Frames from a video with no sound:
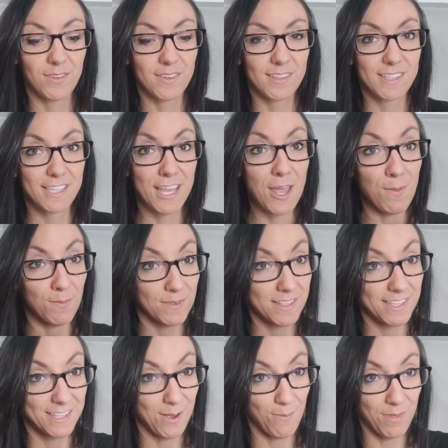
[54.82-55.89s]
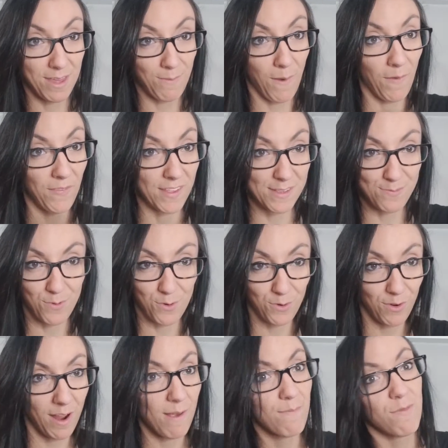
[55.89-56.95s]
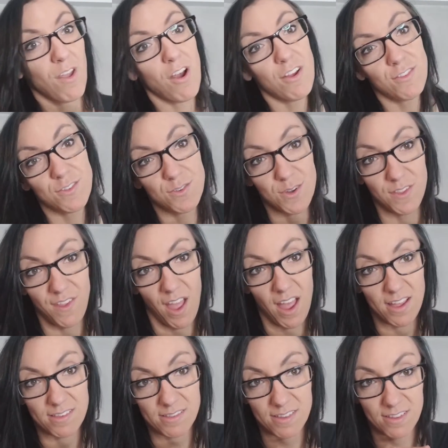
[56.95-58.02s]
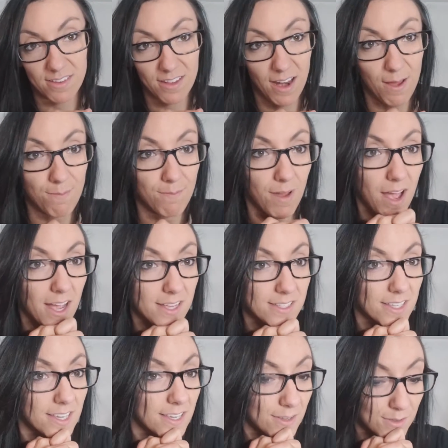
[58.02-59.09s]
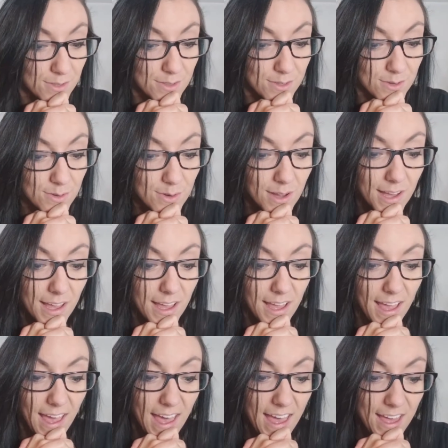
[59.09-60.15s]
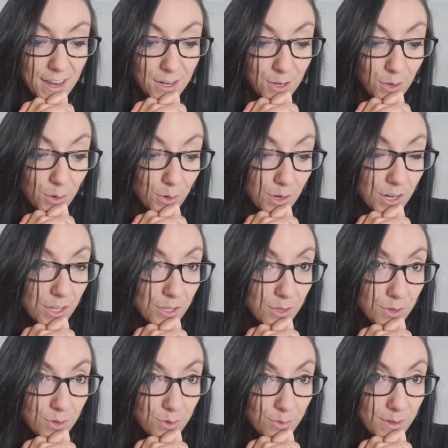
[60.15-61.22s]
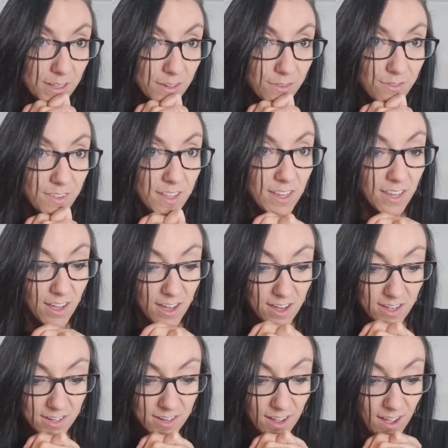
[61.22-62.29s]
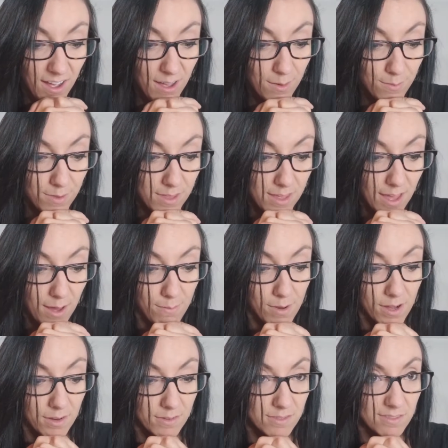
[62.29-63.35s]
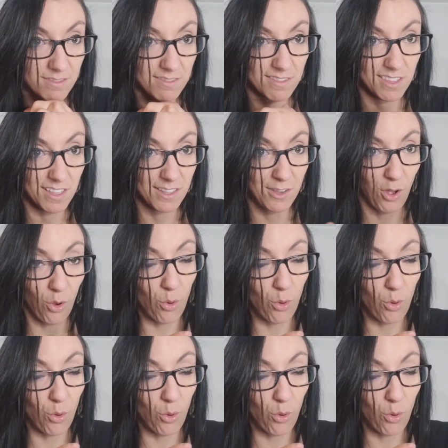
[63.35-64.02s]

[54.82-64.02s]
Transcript: skip something about this program, not to do a task that I'm asking you to do, and or you will feel unhappy about the